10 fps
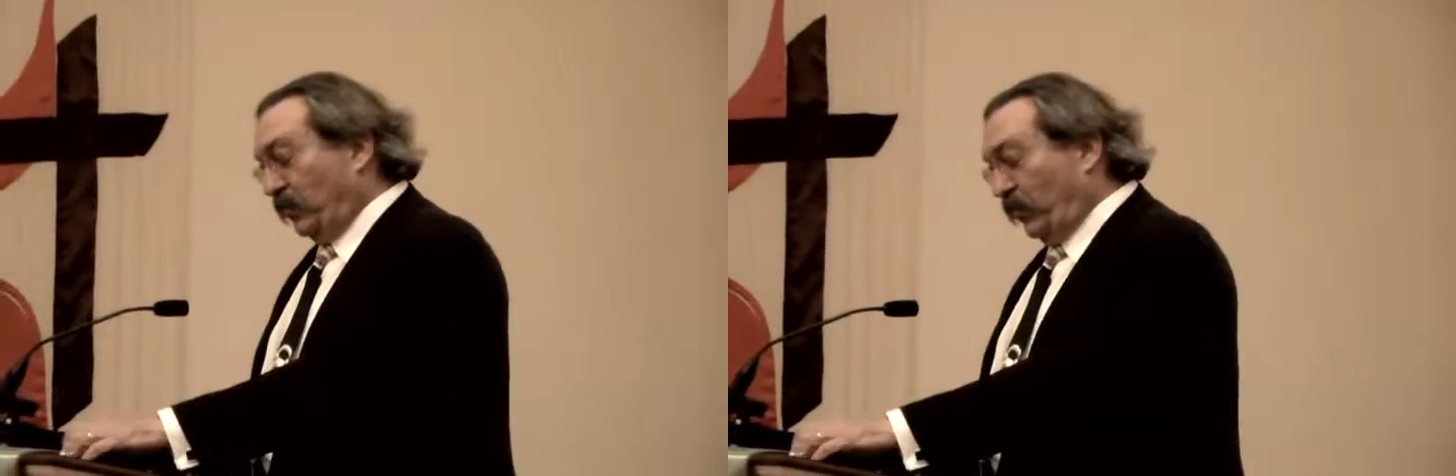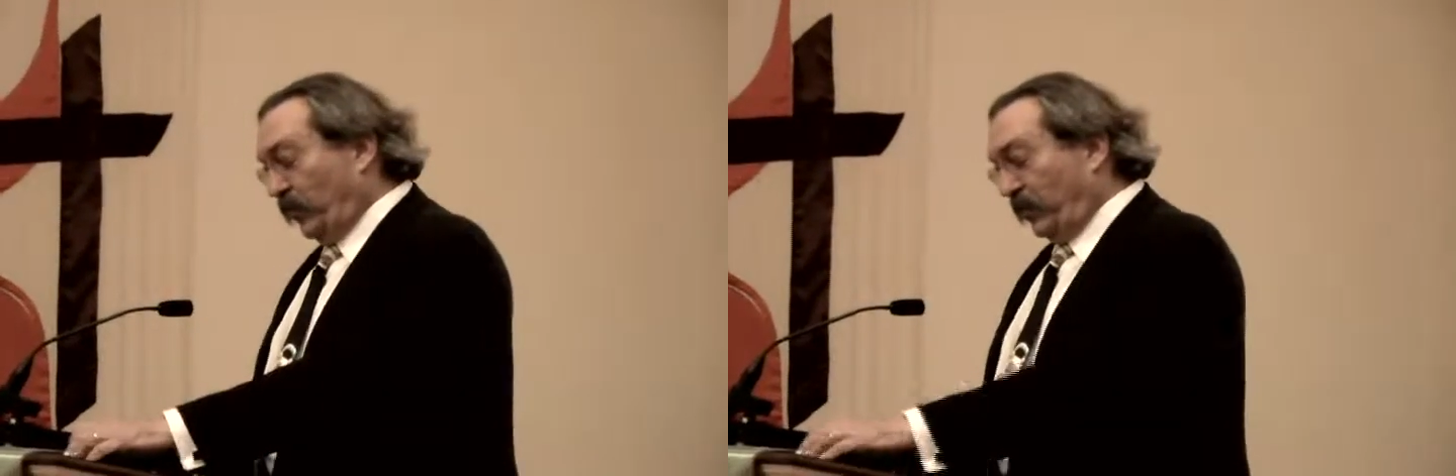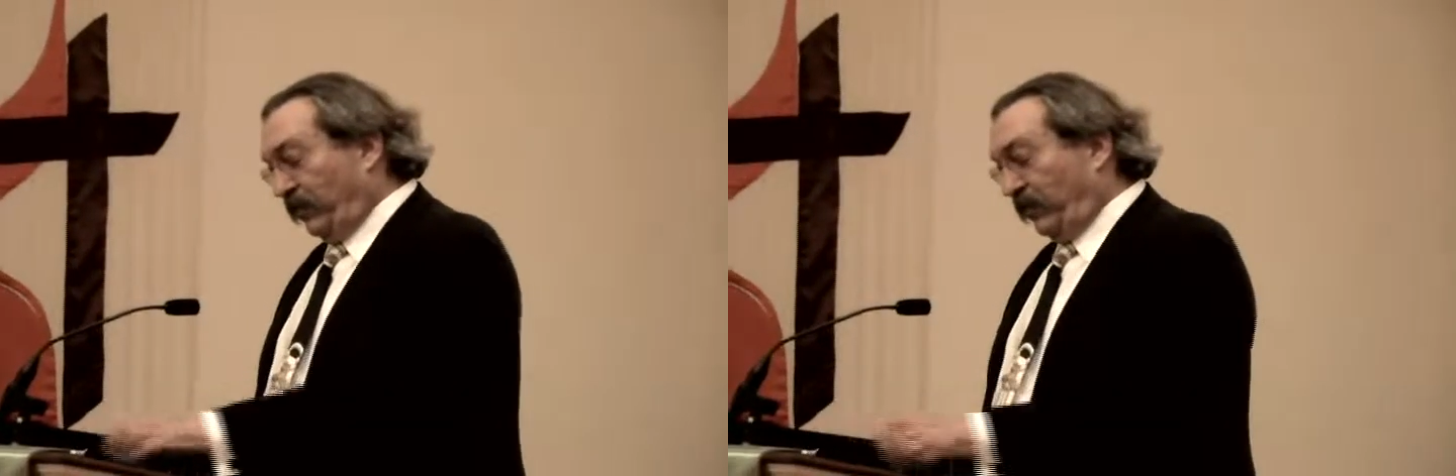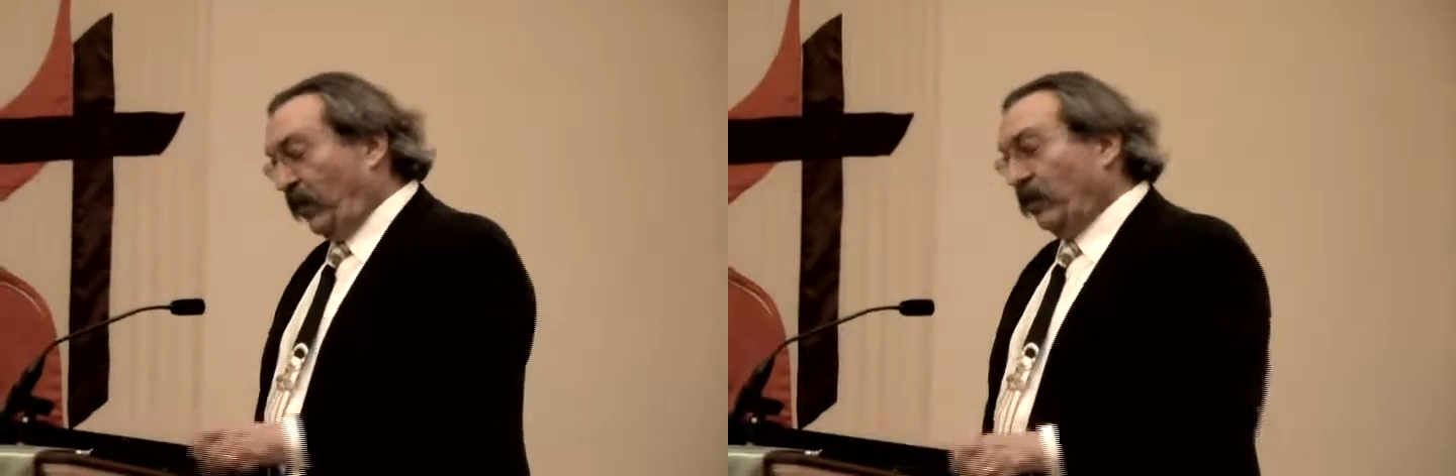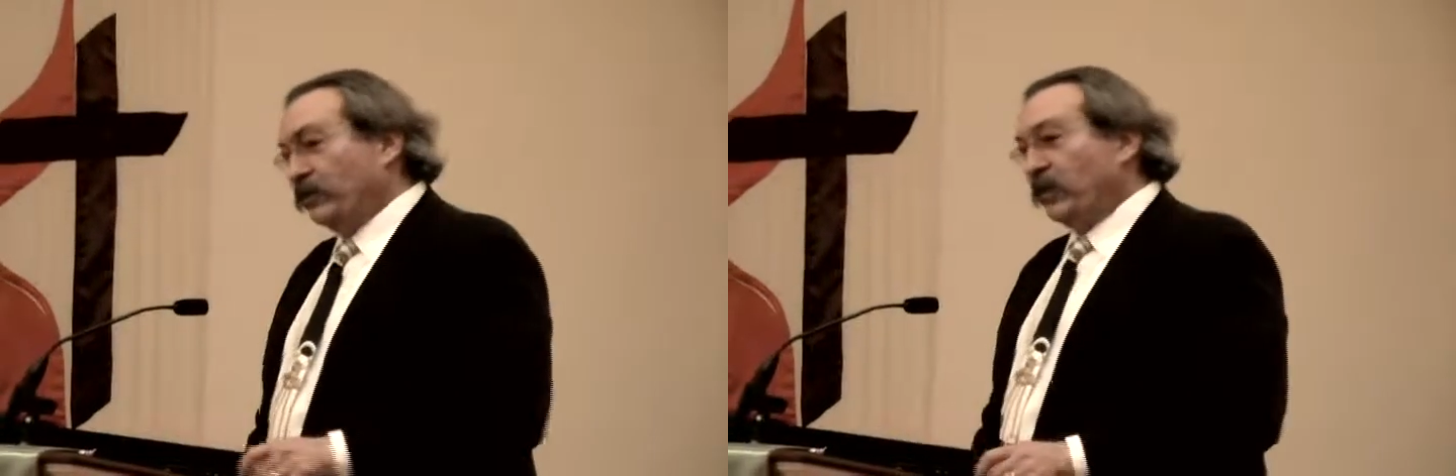winter
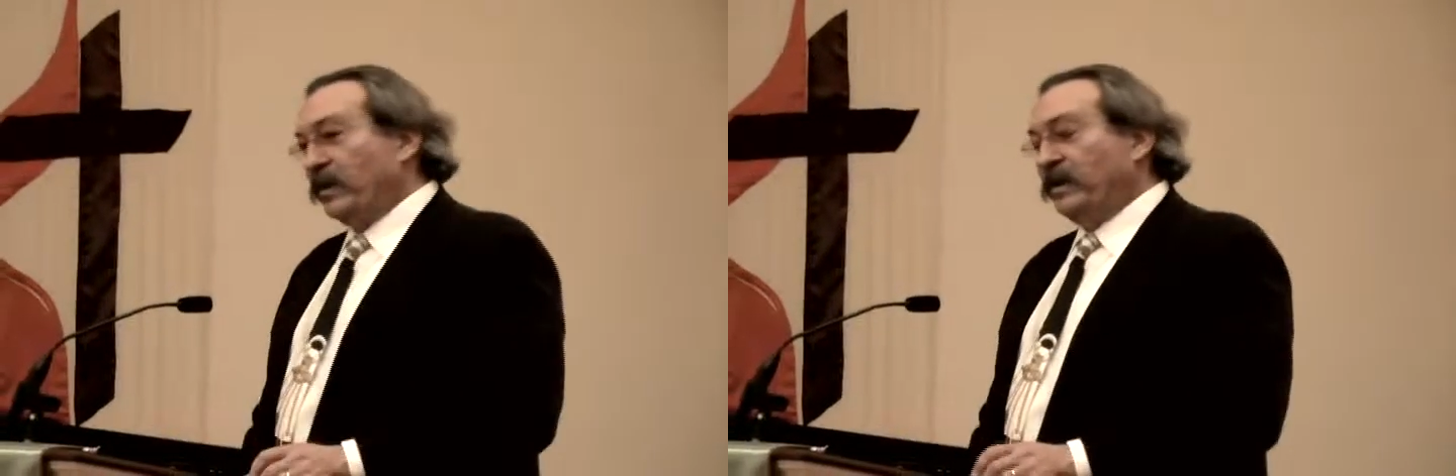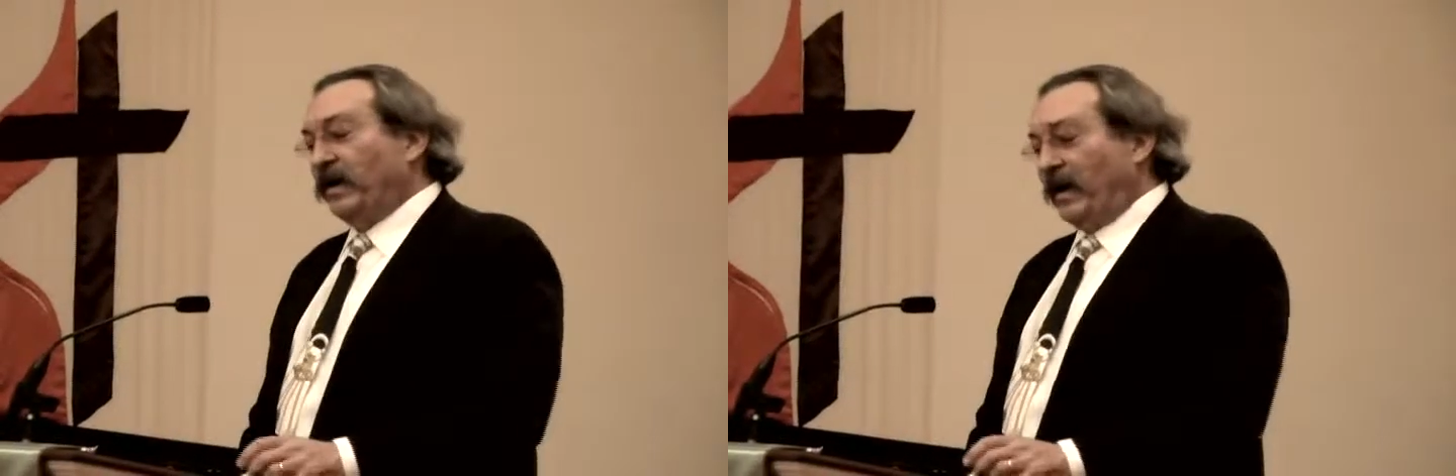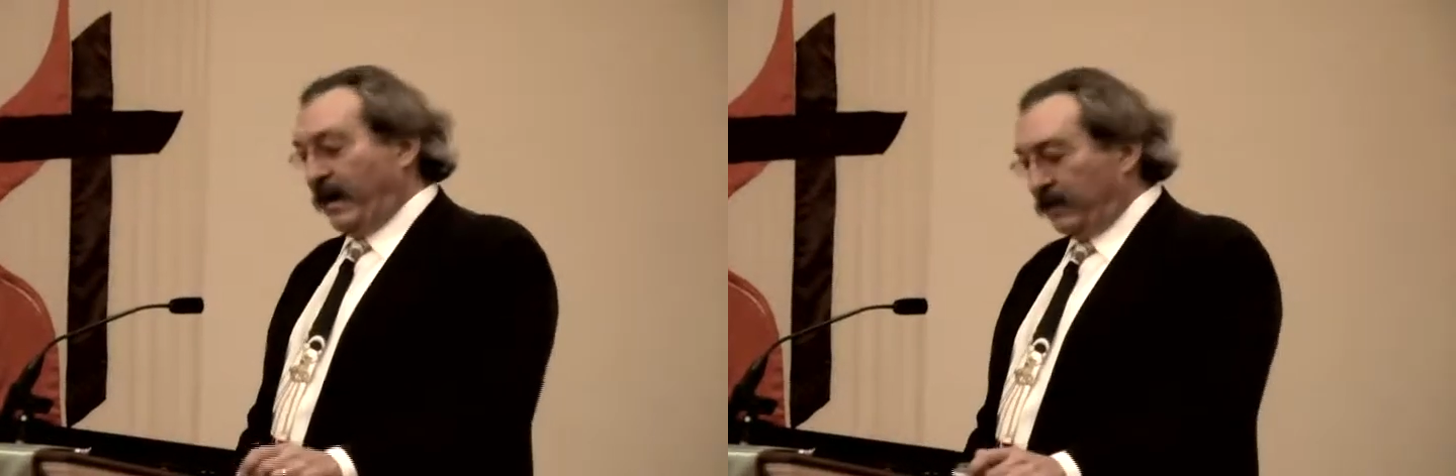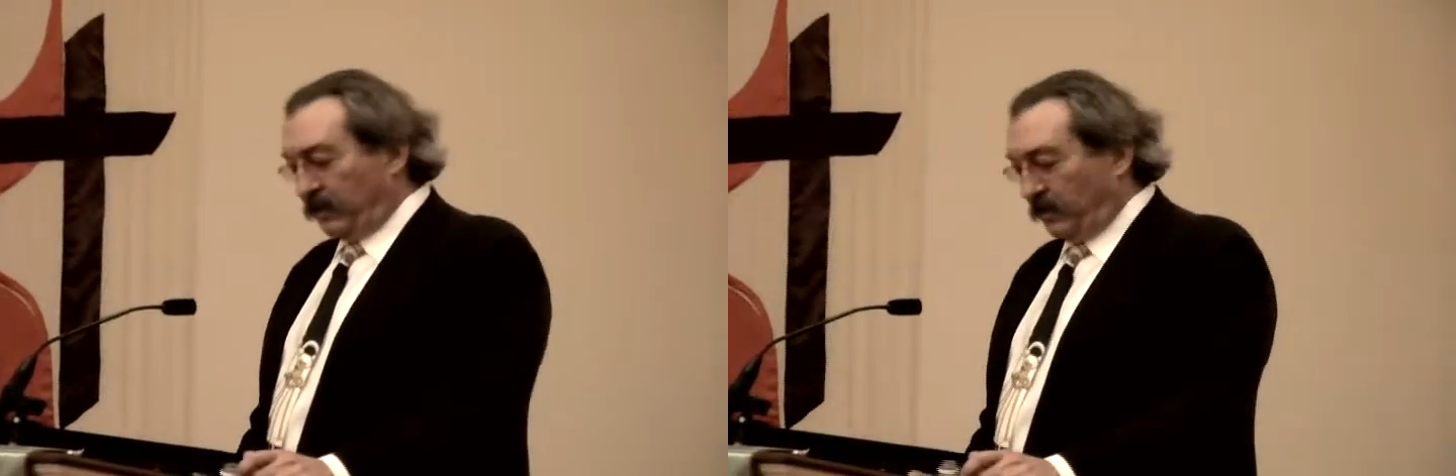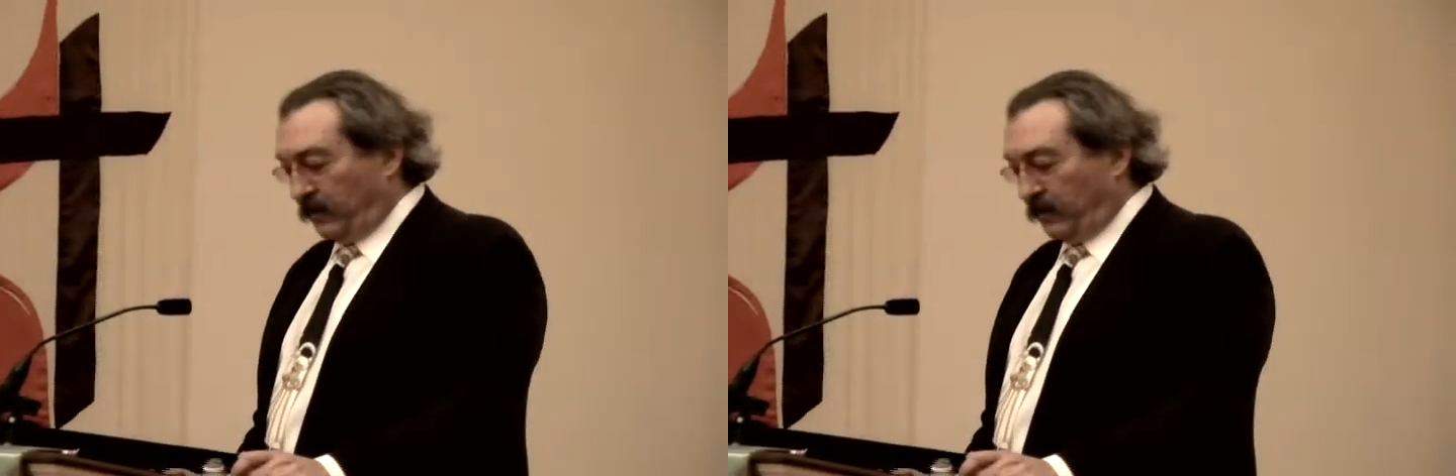foliage working in Alaska,